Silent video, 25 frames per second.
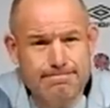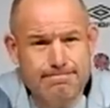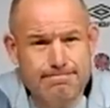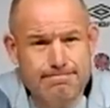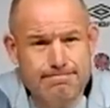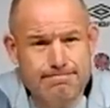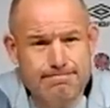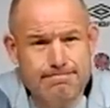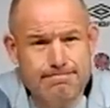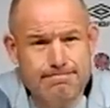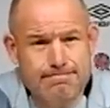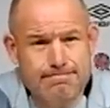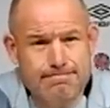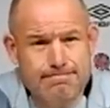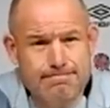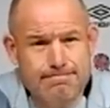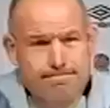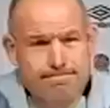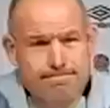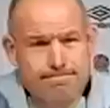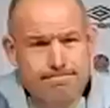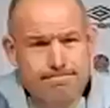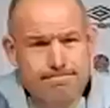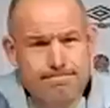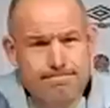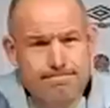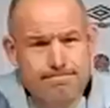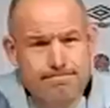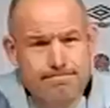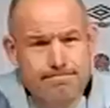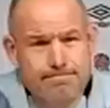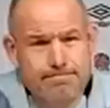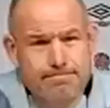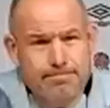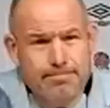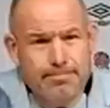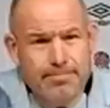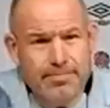Sure. And if Owen is
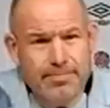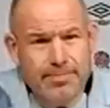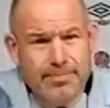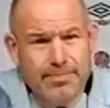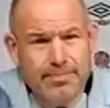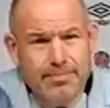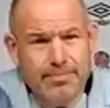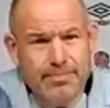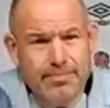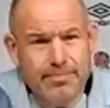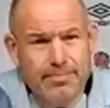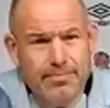unable to play,